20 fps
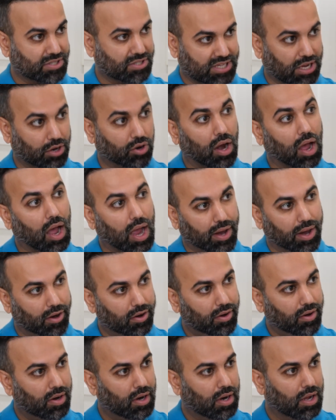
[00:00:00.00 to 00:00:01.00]
or
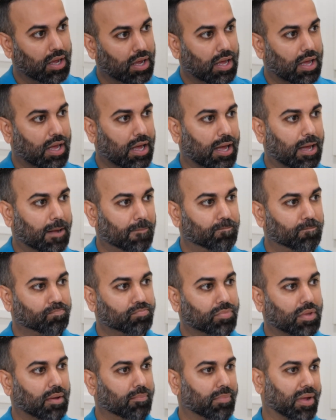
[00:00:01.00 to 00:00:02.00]
higher,
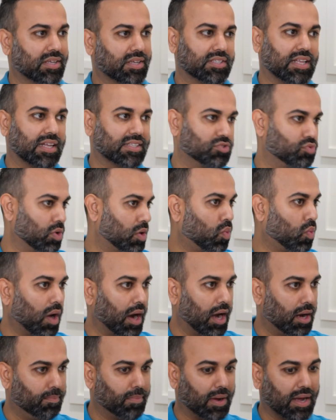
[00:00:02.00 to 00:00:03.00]
because that's
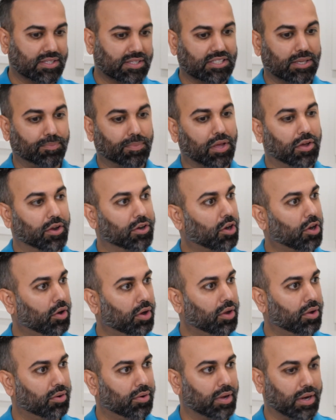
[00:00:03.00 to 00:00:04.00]
required by CPA
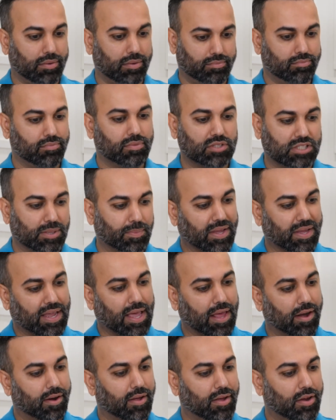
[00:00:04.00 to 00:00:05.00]
Ontario and CPA
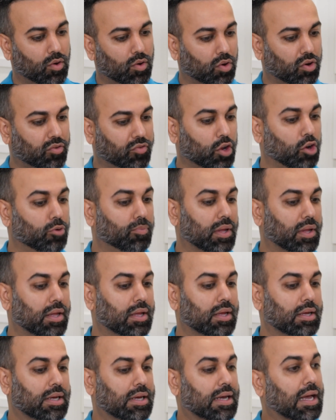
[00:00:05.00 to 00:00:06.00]
Canada in order for you to be
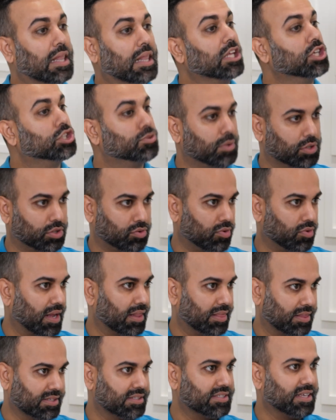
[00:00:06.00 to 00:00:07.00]
eligible to
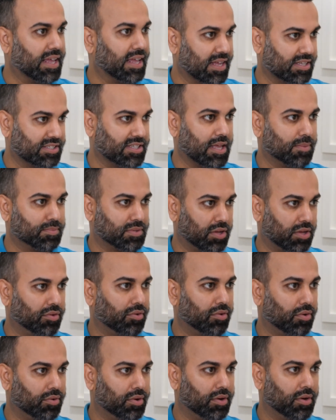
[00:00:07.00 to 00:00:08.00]
write the CA exams down the
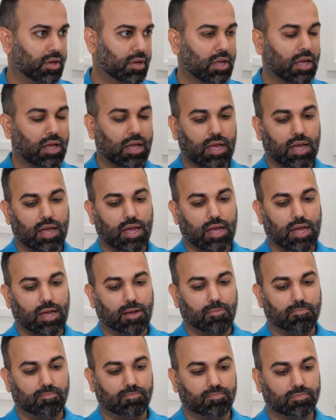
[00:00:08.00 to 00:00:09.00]
road.
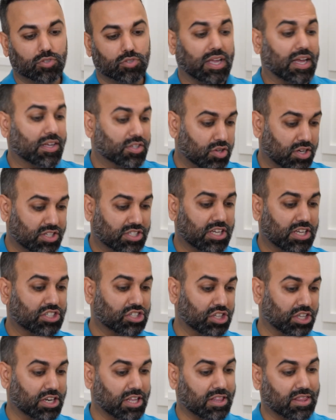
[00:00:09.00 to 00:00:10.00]
So I
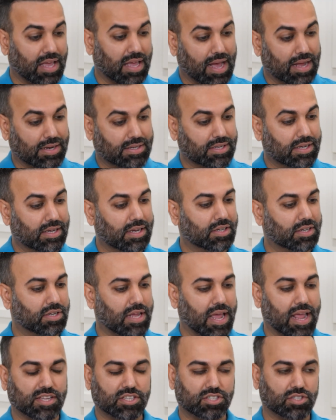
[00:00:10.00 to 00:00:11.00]
essentially did that. It
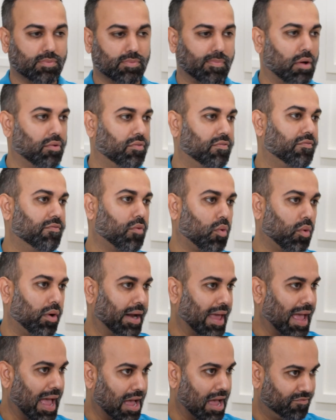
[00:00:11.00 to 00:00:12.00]
takes about
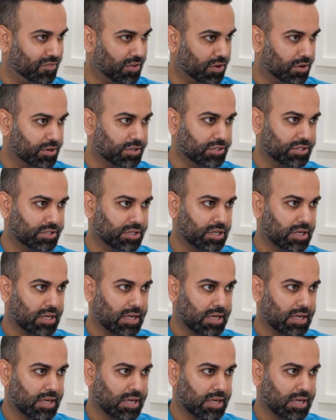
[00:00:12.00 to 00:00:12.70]
4.5 years.